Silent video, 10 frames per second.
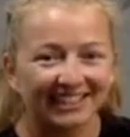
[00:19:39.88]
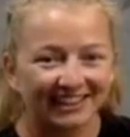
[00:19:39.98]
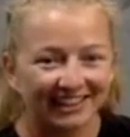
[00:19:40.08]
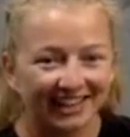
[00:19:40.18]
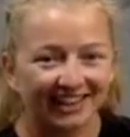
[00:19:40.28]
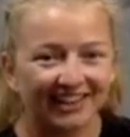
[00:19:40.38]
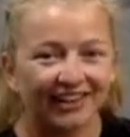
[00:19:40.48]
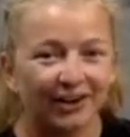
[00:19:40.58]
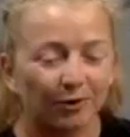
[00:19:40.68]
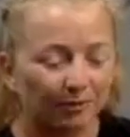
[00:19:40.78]
There you
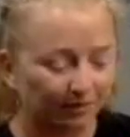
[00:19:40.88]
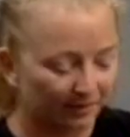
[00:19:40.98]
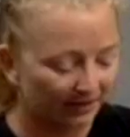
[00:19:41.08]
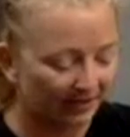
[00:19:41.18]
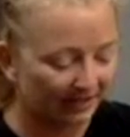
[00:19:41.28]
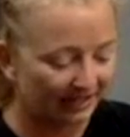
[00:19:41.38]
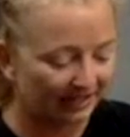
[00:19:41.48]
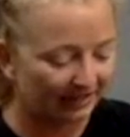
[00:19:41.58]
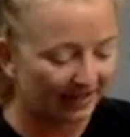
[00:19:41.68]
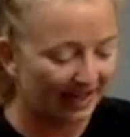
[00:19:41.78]
go. Breathe
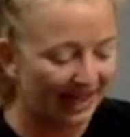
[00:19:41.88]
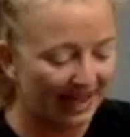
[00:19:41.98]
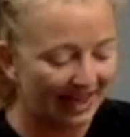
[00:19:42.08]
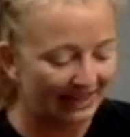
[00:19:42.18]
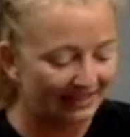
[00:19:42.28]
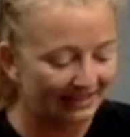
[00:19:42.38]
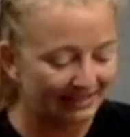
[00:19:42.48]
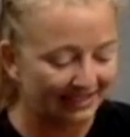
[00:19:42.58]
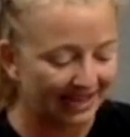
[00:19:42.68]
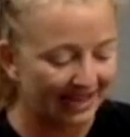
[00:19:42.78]
and
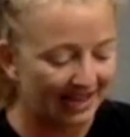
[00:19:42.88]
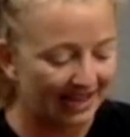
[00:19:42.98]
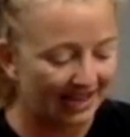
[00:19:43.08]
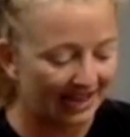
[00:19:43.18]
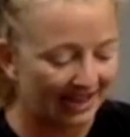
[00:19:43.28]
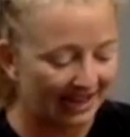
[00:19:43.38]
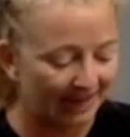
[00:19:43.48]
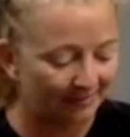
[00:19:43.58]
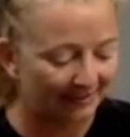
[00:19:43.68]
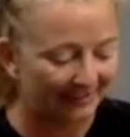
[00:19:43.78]
time.
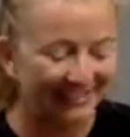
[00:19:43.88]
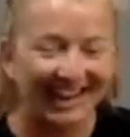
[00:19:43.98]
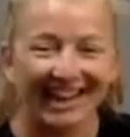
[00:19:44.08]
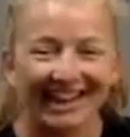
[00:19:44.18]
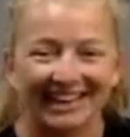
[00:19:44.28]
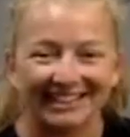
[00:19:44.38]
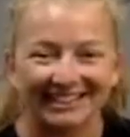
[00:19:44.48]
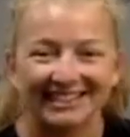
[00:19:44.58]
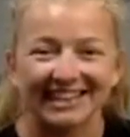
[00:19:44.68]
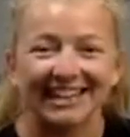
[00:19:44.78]
Nice.
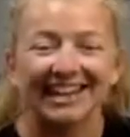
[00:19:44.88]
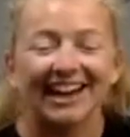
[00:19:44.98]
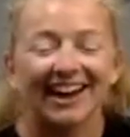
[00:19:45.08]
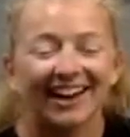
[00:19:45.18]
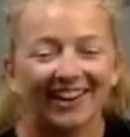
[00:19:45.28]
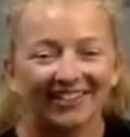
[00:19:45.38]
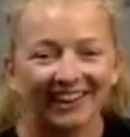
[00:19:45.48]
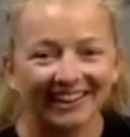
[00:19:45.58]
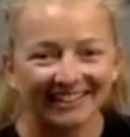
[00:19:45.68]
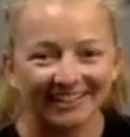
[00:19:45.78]
All right,
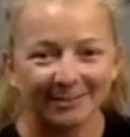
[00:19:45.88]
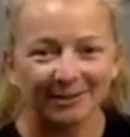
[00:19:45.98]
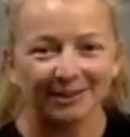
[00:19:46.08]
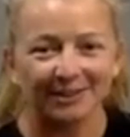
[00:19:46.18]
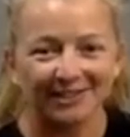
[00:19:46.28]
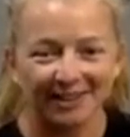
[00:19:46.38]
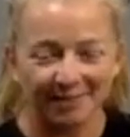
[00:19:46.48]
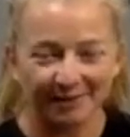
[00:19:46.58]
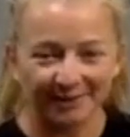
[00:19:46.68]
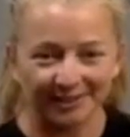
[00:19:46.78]
let's bring those
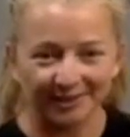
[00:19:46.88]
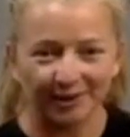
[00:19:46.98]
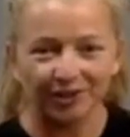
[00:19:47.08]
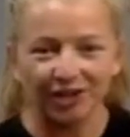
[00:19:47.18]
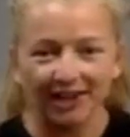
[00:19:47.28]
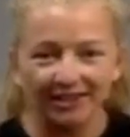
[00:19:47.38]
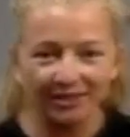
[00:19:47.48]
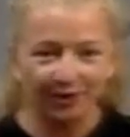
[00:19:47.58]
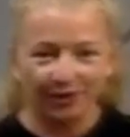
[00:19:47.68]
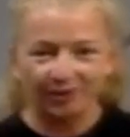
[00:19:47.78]
dumbbells to our chest
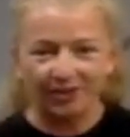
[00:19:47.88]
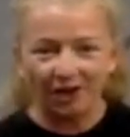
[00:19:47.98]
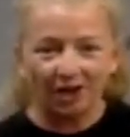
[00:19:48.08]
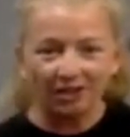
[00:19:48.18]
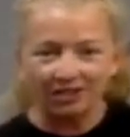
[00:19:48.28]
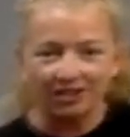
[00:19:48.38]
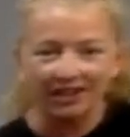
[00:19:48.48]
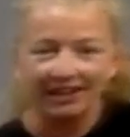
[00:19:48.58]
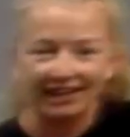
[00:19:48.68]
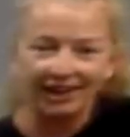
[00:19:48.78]
for those
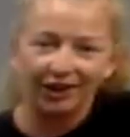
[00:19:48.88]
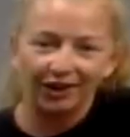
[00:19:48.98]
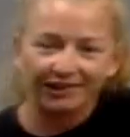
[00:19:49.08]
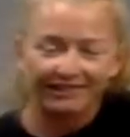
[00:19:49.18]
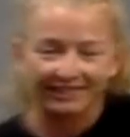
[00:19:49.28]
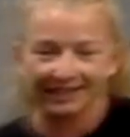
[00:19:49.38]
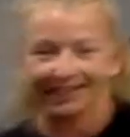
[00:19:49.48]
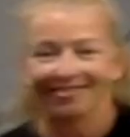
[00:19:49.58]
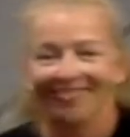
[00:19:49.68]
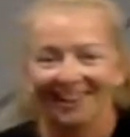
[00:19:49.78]
alternating curtsy
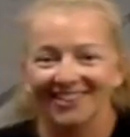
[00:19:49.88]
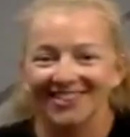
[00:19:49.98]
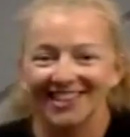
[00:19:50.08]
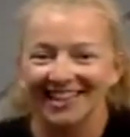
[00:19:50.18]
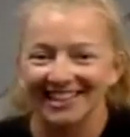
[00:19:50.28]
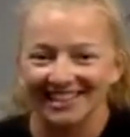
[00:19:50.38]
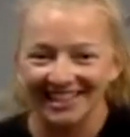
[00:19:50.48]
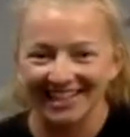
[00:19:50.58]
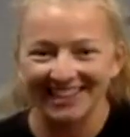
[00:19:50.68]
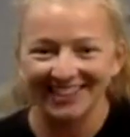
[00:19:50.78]
lunges
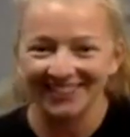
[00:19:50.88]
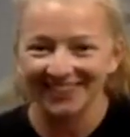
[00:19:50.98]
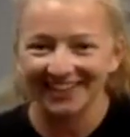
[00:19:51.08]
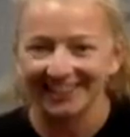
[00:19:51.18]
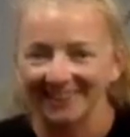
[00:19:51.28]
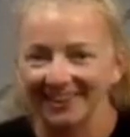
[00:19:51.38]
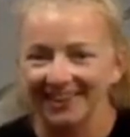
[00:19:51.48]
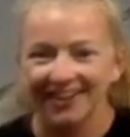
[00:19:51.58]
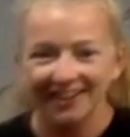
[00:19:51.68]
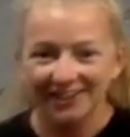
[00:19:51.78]
in 3,
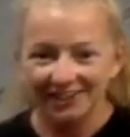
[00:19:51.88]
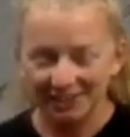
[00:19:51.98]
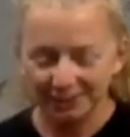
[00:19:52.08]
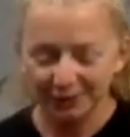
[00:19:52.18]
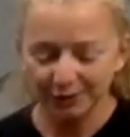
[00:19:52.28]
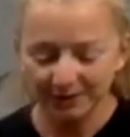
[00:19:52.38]
2,